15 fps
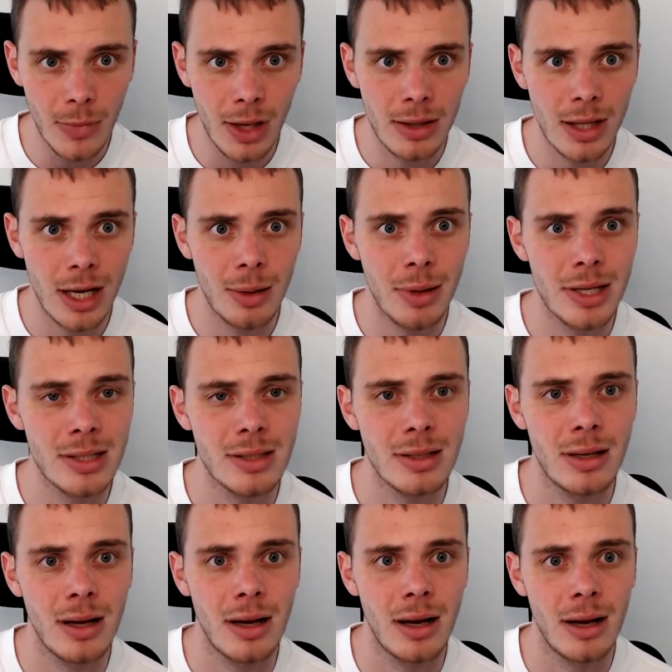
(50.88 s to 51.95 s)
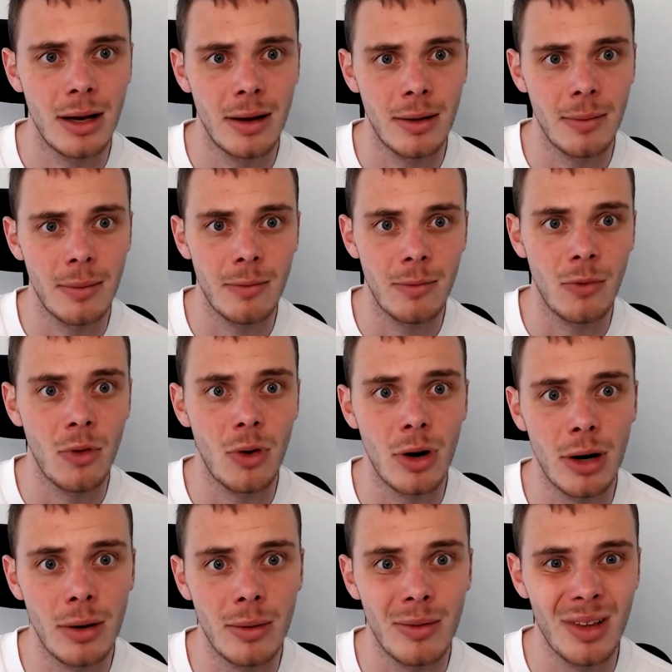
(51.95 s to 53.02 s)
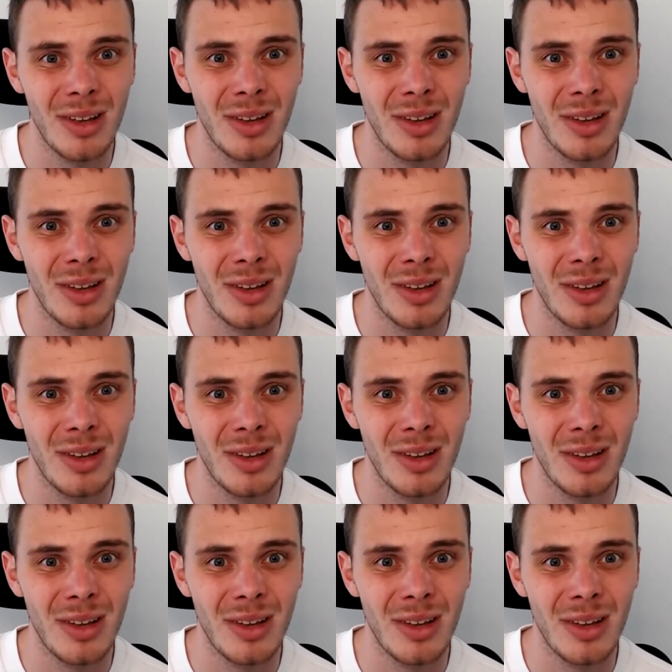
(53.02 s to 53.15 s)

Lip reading: database for